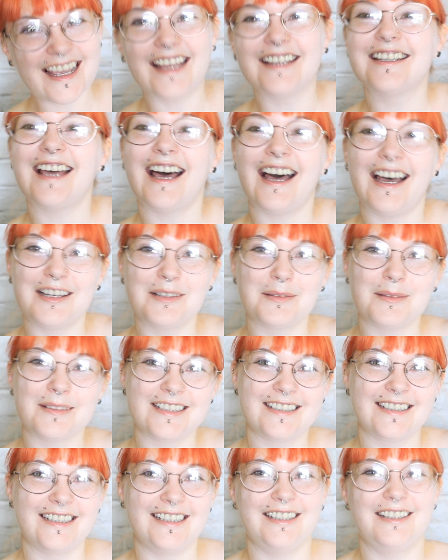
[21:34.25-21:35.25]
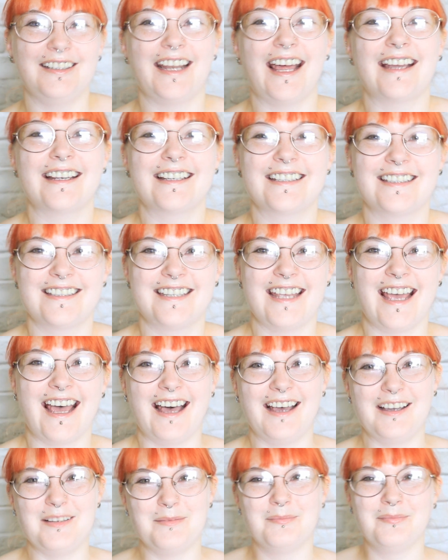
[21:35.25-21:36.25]
and I will see you next
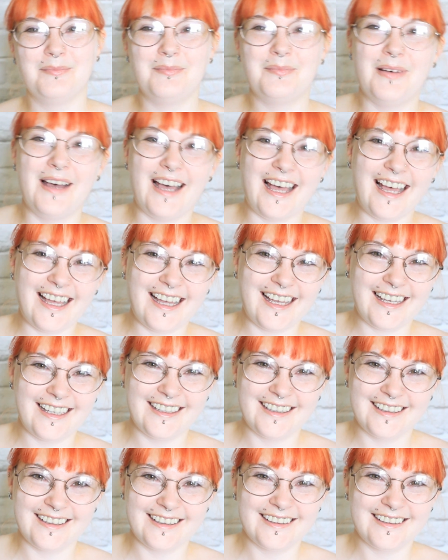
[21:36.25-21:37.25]
time. Bye!